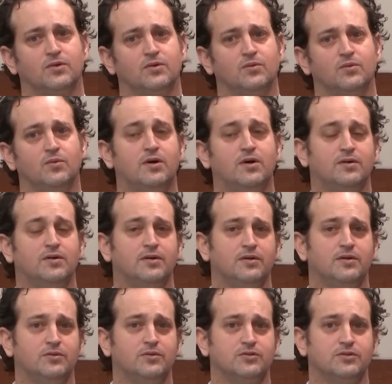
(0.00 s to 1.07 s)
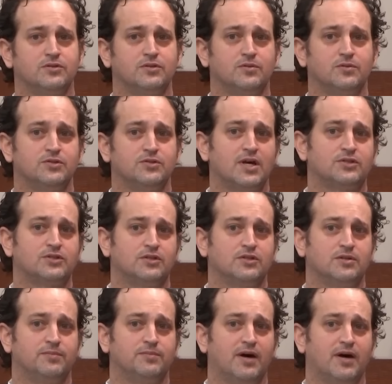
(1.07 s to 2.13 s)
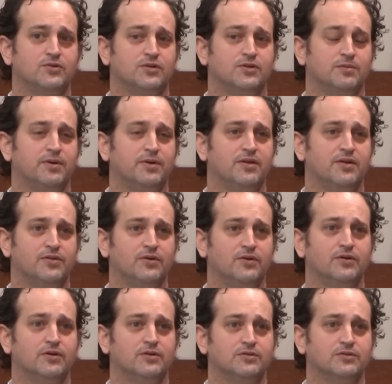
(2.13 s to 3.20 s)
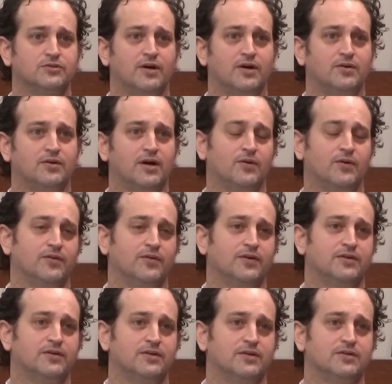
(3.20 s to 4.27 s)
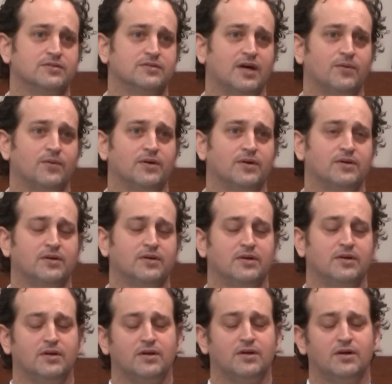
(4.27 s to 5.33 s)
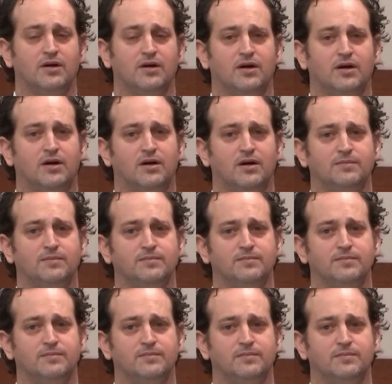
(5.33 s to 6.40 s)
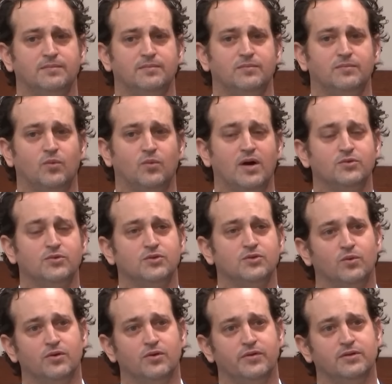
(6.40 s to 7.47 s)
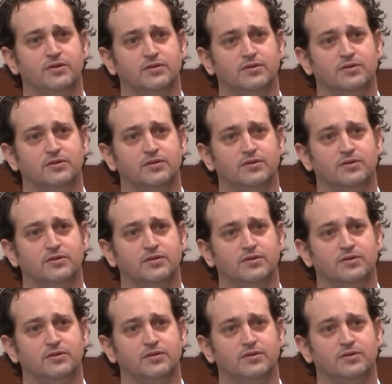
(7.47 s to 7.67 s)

Well, it was actually I was going to pay a third, so I only looked at it as that way. Why was it worth it?